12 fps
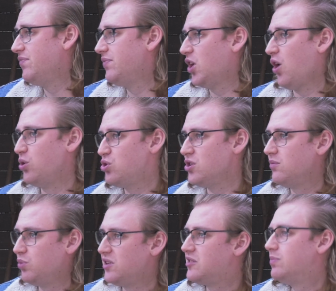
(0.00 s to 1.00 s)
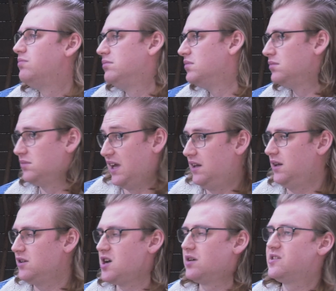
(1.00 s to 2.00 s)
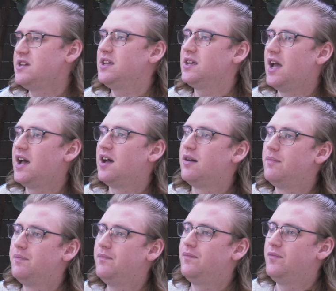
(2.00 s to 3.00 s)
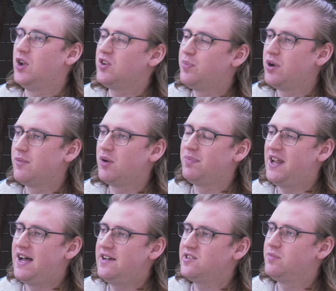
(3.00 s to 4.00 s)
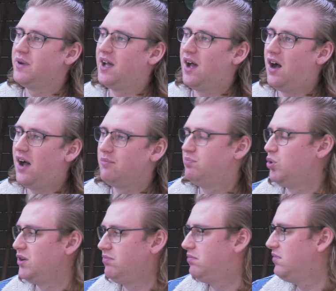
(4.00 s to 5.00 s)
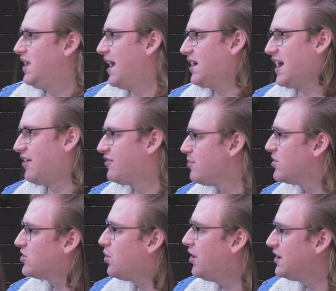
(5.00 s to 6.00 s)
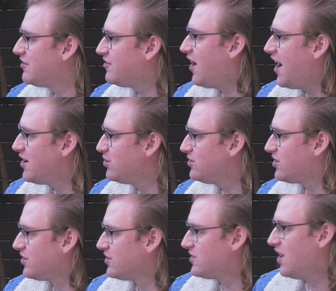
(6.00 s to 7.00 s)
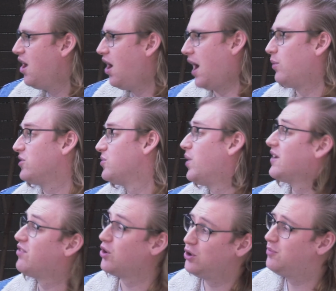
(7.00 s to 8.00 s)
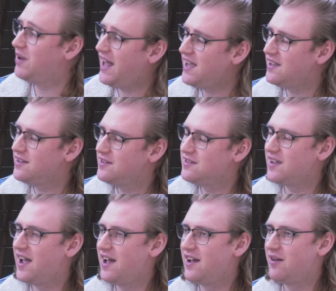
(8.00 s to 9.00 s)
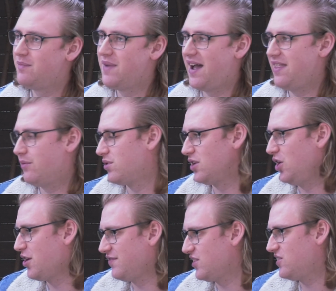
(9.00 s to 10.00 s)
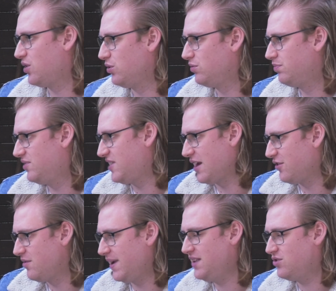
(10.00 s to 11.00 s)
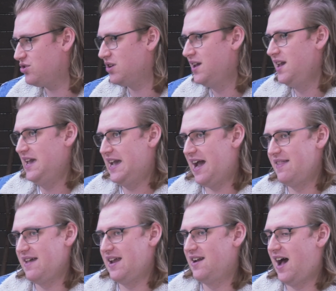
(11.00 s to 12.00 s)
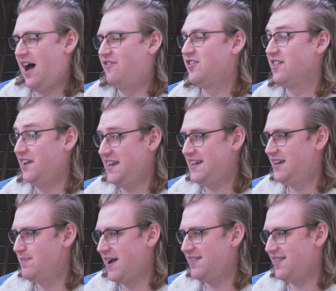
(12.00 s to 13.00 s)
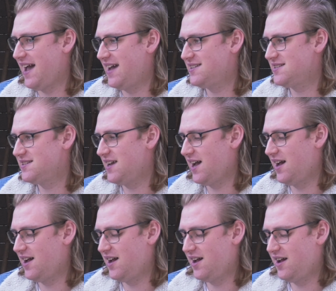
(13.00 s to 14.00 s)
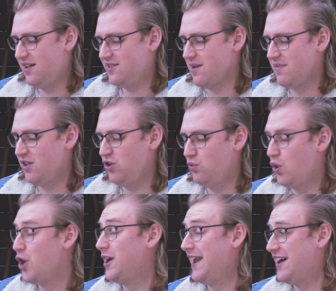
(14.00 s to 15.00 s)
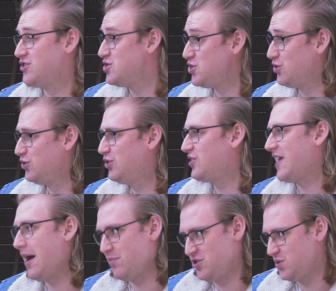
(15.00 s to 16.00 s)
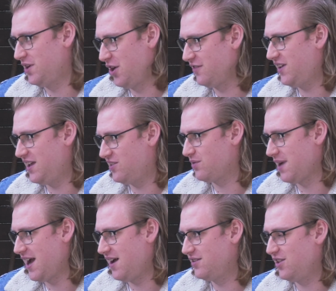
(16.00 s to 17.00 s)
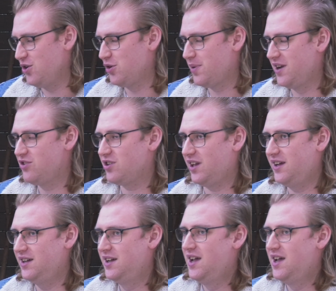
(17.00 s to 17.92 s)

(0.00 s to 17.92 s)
the coach was a little toxic, not to put him on blast, but I would get cut from the squad in finals because I wasn't one of the good players, and there were a lot of us who sat on the bench. And then after the league made that something you weren't allowed to do, because it happened to a lot of kids around the Yorke Peninsula,